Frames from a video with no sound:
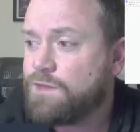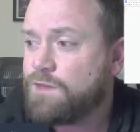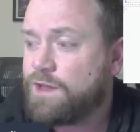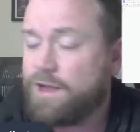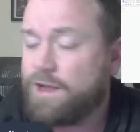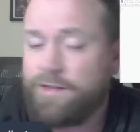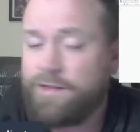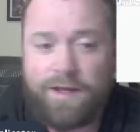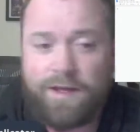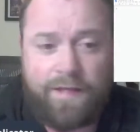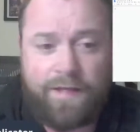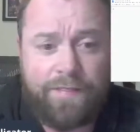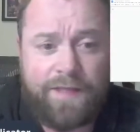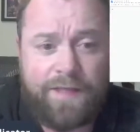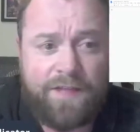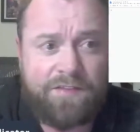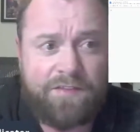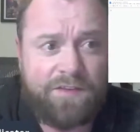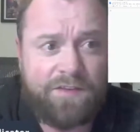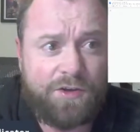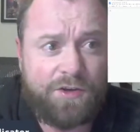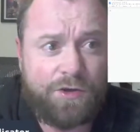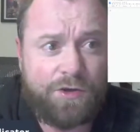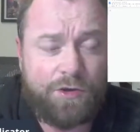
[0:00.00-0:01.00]

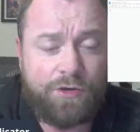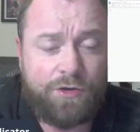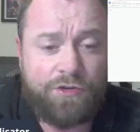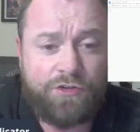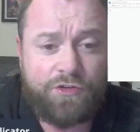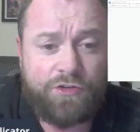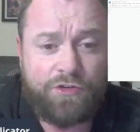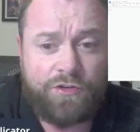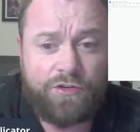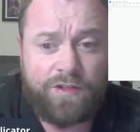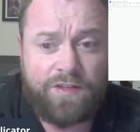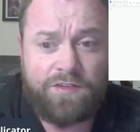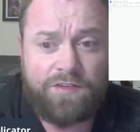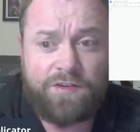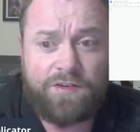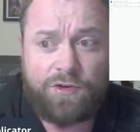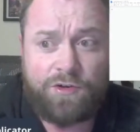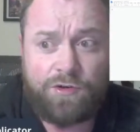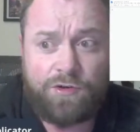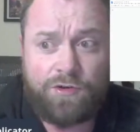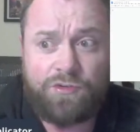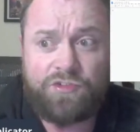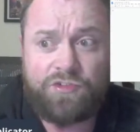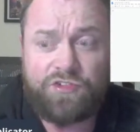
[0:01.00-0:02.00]
that's a
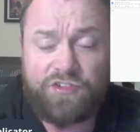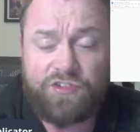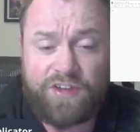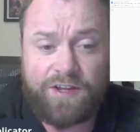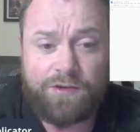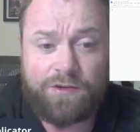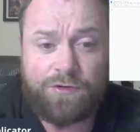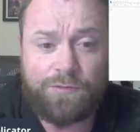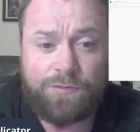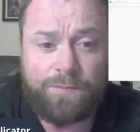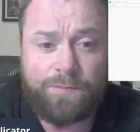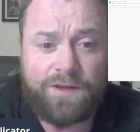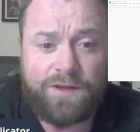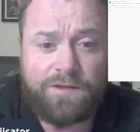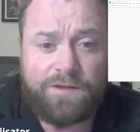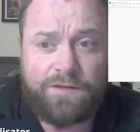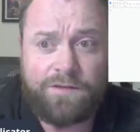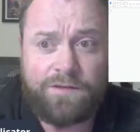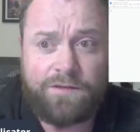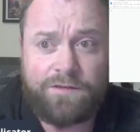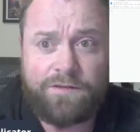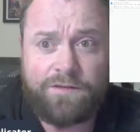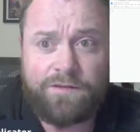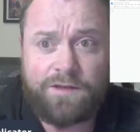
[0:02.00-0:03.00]
huge deal,
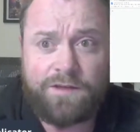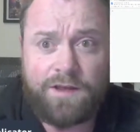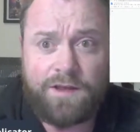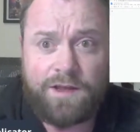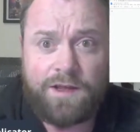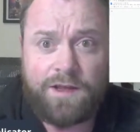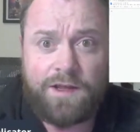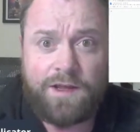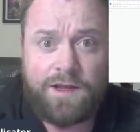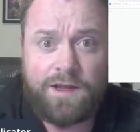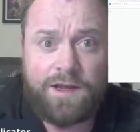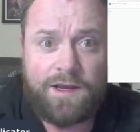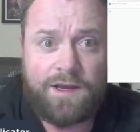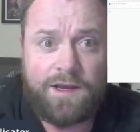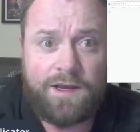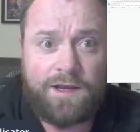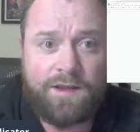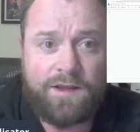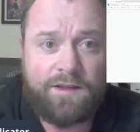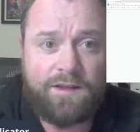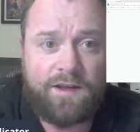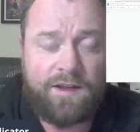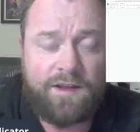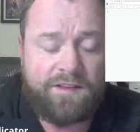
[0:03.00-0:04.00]
because
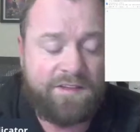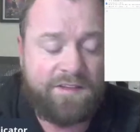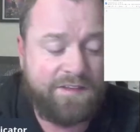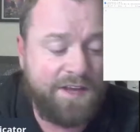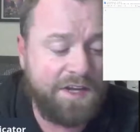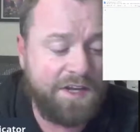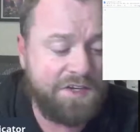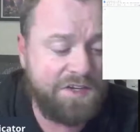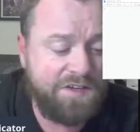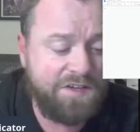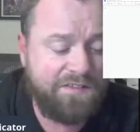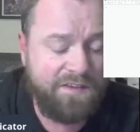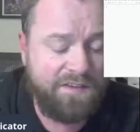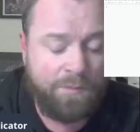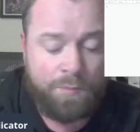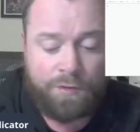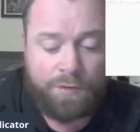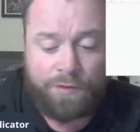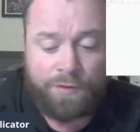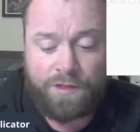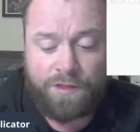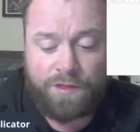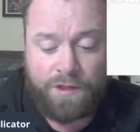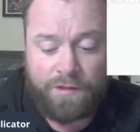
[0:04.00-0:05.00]
it's such a
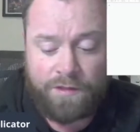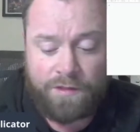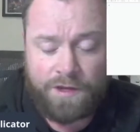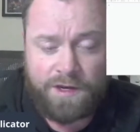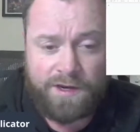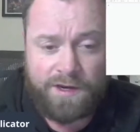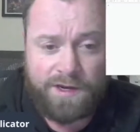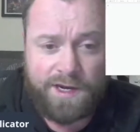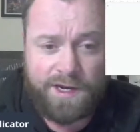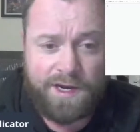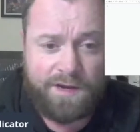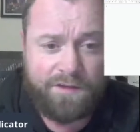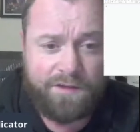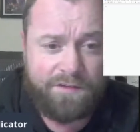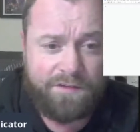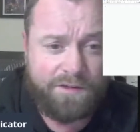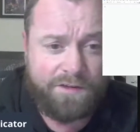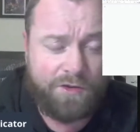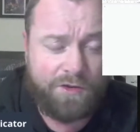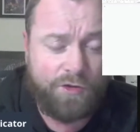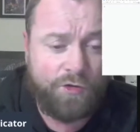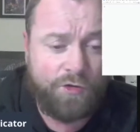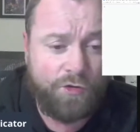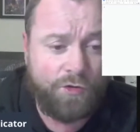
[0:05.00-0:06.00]
simple thing that an artist
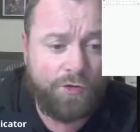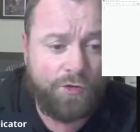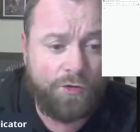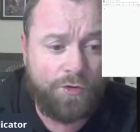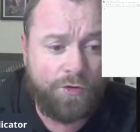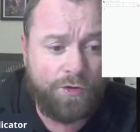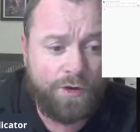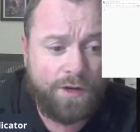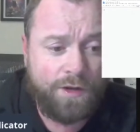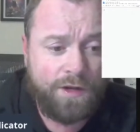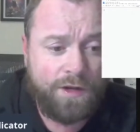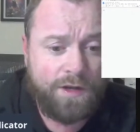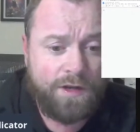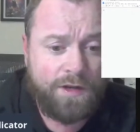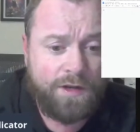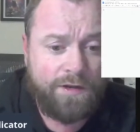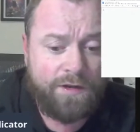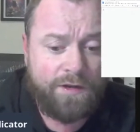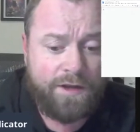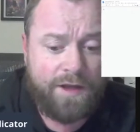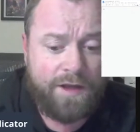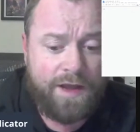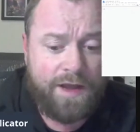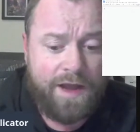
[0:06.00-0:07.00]
can do,
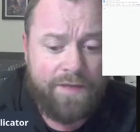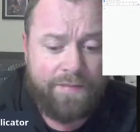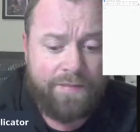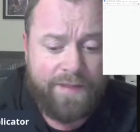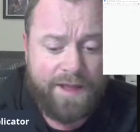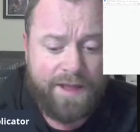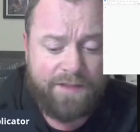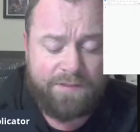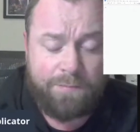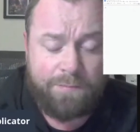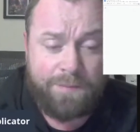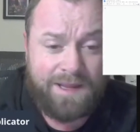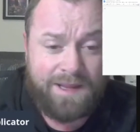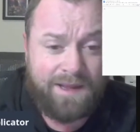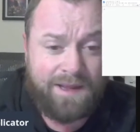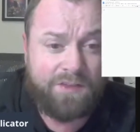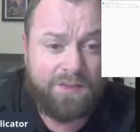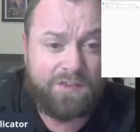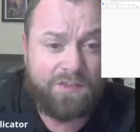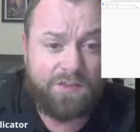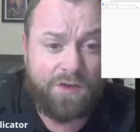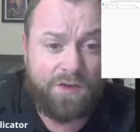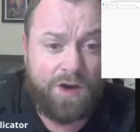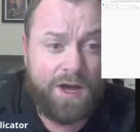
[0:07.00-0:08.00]
and that's be
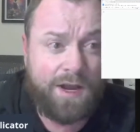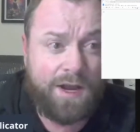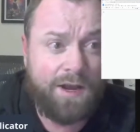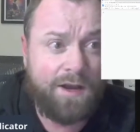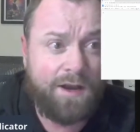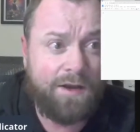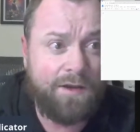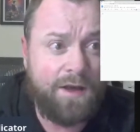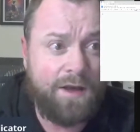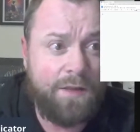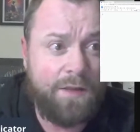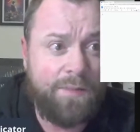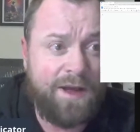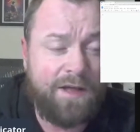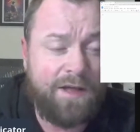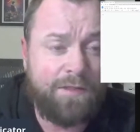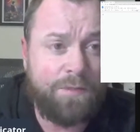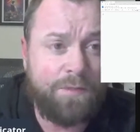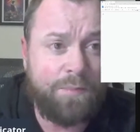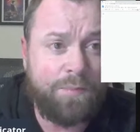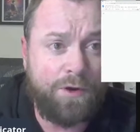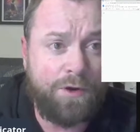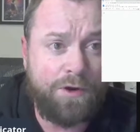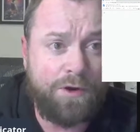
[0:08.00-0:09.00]
excited about
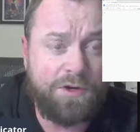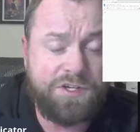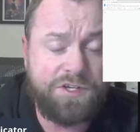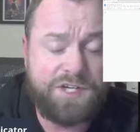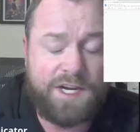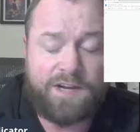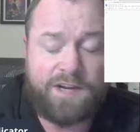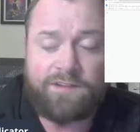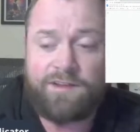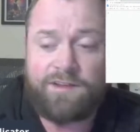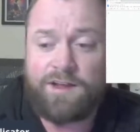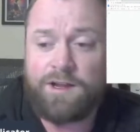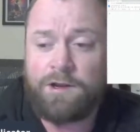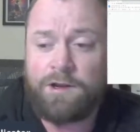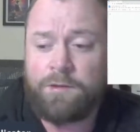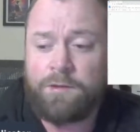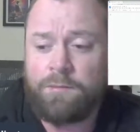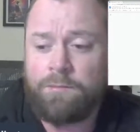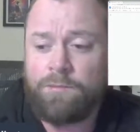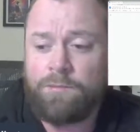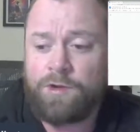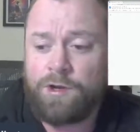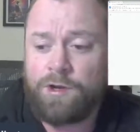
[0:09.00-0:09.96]
the project and